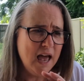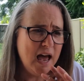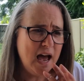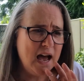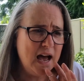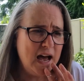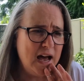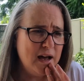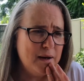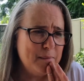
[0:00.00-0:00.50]

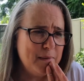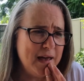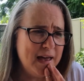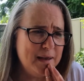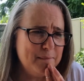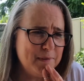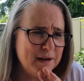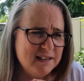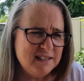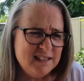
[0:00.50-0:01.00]

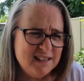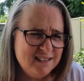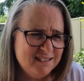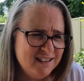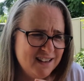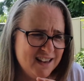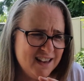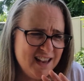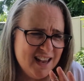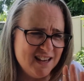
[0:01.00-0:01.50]
And
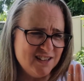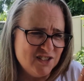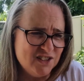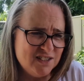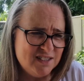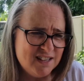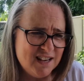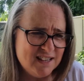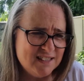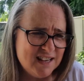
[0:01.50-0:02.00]
basically, it
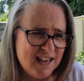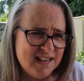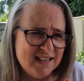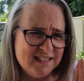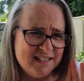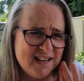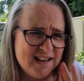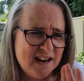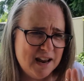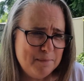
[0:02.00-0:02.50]
just says
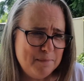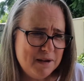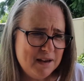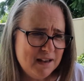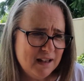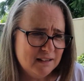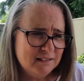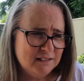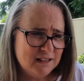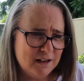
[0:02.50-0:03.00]
it's an epic
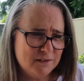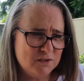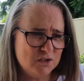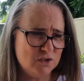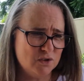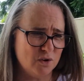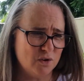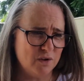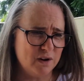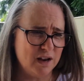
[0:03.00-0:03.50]
love
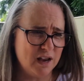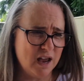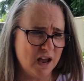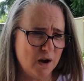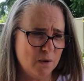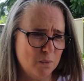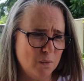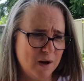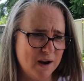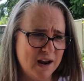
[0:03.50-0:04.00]
story,
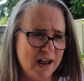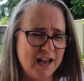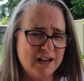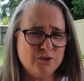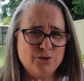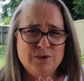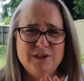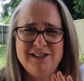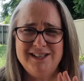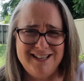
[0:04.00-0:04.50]

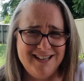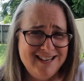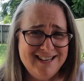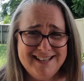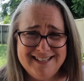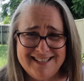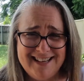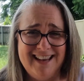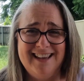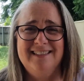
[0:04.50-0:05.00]
100
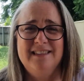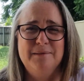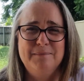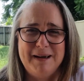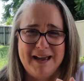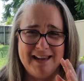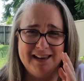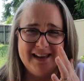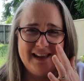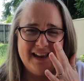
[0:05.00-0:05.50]
years in the
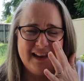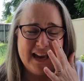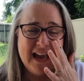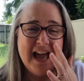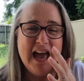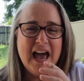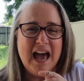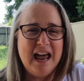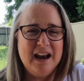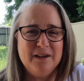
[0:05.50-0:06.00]
making.
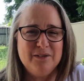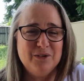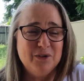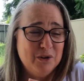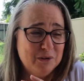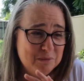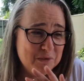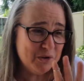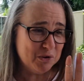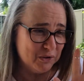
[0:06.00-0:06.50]
And I thought,
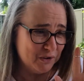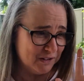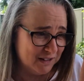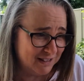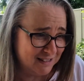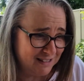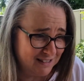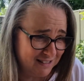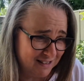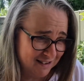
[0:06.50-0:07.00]
oh my God,
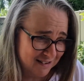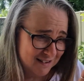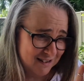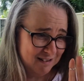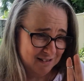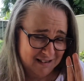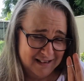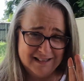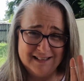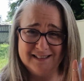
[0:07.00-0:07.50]
this is
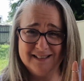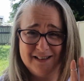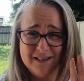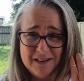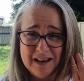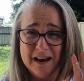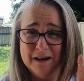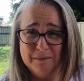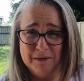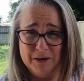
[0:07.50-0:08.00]

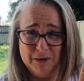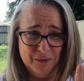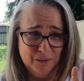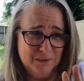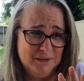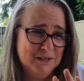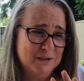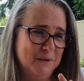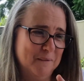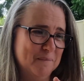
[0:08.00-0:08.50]
gonna be
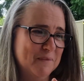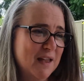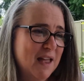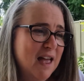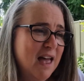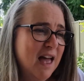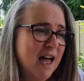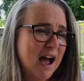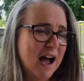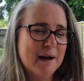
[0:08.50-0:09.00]
awesome.
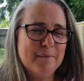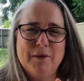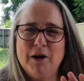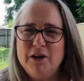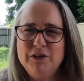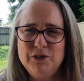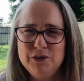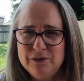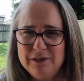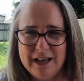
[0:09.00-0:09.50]
I
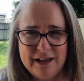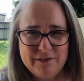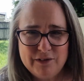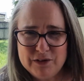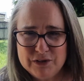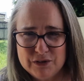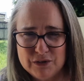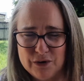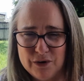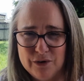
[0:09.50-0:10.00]
do love a
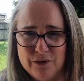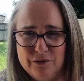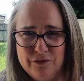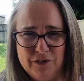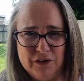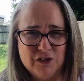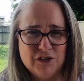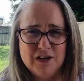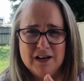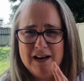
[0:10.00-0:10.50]
historical
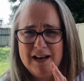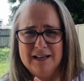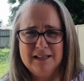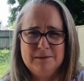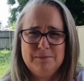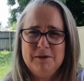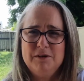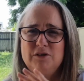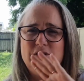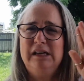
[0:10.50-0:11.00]
fiction, and
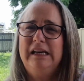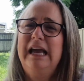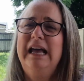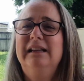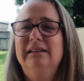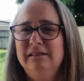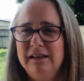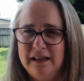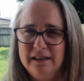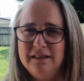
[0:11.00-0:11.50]
especially a
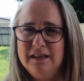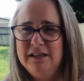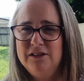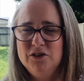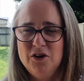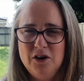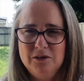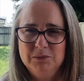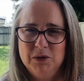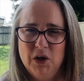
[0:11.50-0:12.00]
lengthy
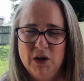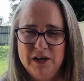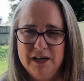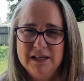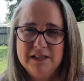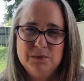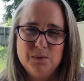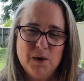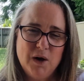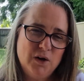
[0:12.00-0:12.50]
timeline
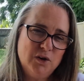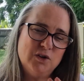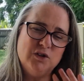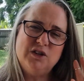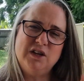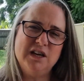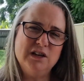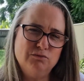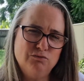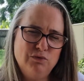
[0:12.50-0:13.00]
as well, because
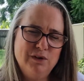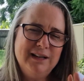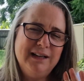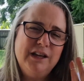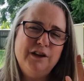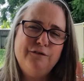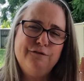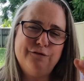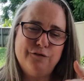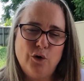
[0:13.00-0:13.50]
you can
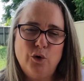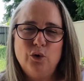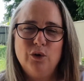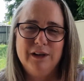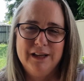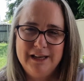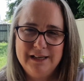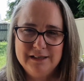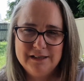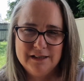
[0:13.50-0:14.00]
really fall
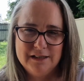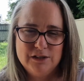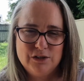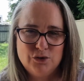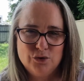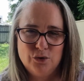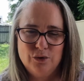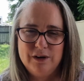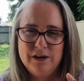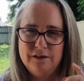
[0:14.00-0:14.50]
into the
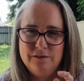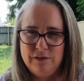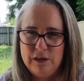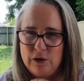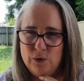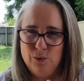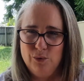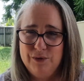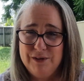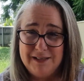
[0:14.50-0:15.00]
story if the
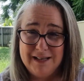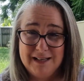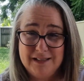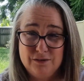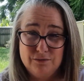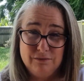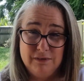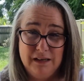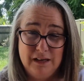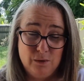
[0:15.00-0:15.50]
author does
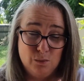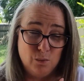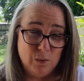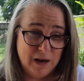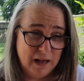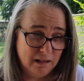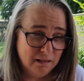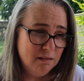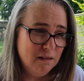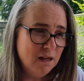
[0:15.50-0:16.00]
it really
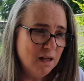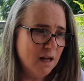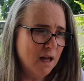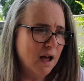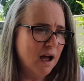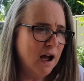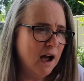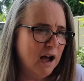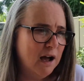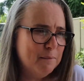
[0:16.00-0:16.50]
well
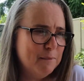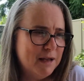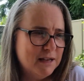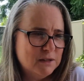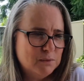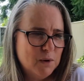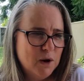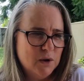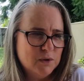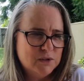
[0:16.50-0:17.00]

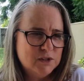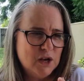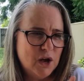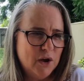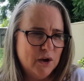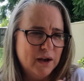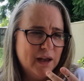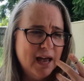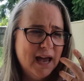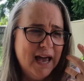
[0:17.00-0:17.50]
as well.
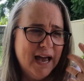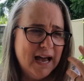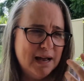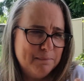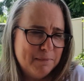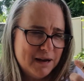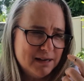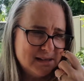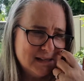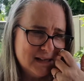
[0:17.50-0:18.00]
So
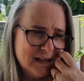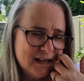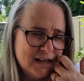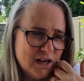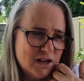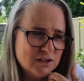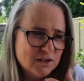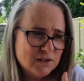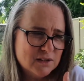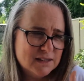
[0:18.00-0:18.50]
it basically
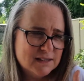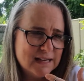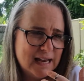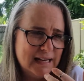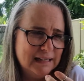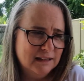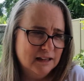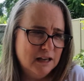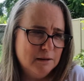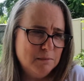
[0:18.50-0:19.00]
goes on to say,
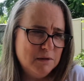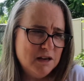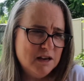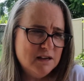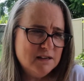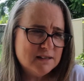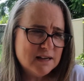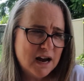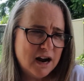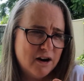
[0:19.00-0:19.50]
leap
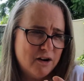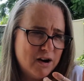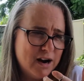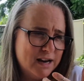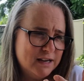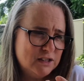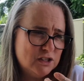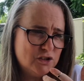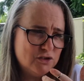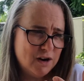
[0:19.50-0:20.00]
years are
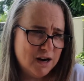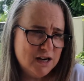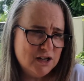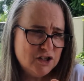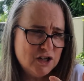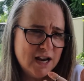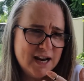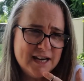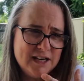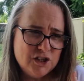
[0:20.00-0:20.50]
a
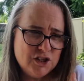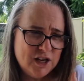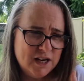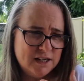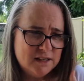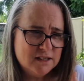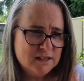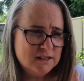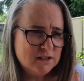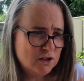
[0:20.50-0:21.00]
strange and
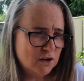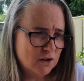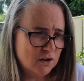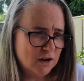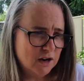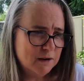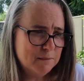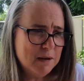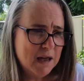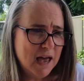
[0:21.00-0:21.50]
enchanted
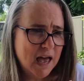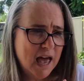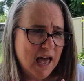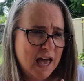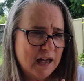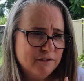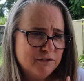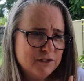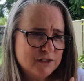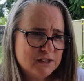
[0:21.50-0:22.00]
time,
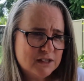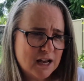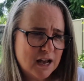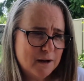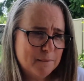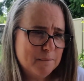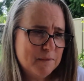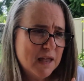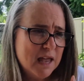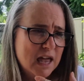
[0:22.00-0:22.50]
and for
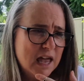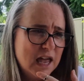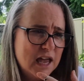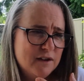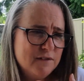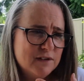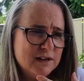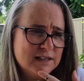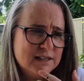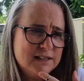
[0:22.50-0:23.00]
some,
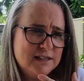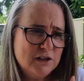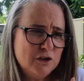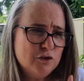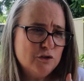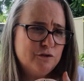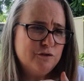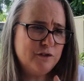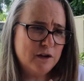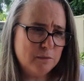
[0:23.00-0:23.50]
even a
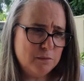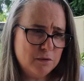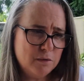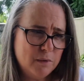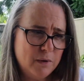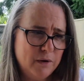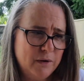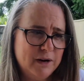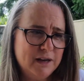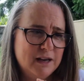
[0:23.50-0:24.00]
single
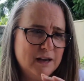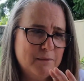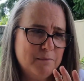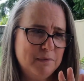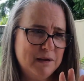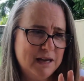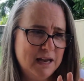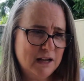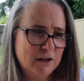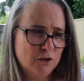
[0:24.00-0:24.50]
February can
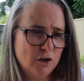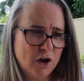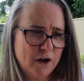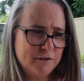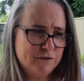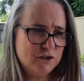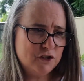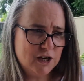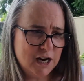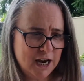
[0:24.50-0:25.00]
be
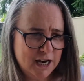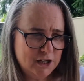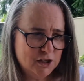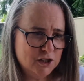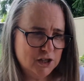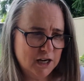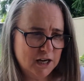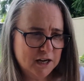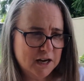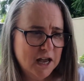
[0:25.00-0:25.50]

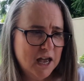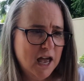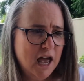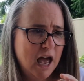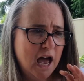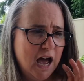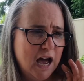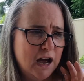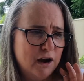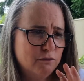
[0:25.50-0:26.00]
life-changing.
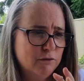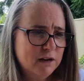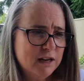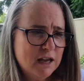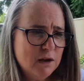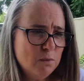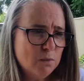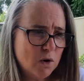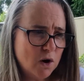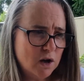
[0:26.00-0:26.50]

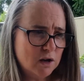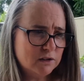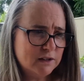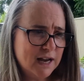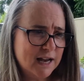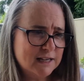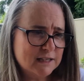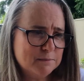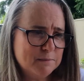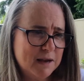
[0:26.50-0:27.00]
Ricky Wilde
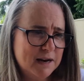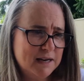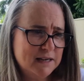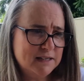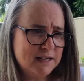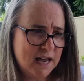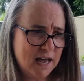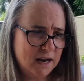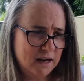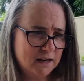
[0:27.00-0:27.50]
has many
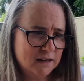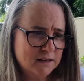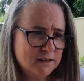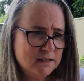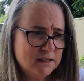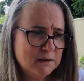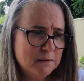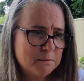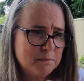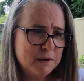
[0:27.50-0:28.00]

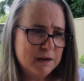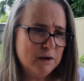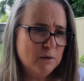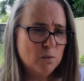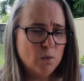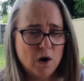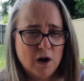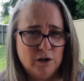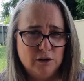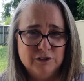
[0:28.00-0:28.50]
talents. Being
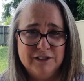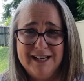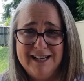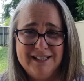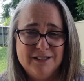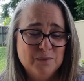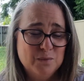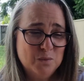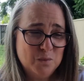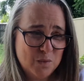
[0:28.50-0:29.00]
wild
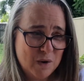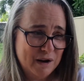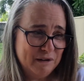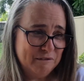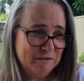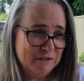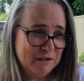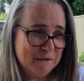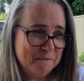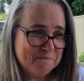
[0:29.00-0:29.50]
isn't one
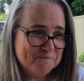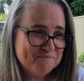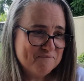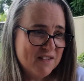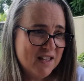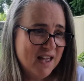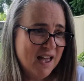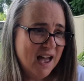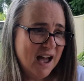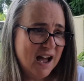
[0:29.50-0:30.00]
of them.
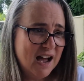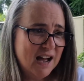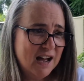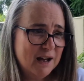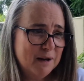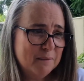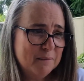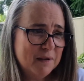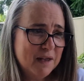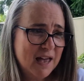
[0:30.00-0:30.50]

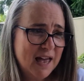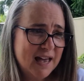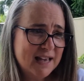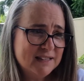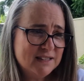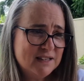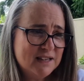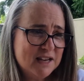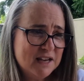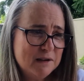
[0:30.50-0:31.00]

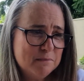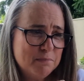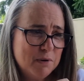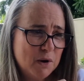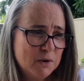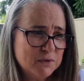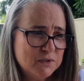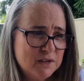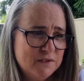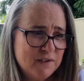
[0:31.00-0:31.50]
As the
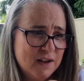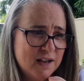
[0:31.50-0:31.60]
impulsive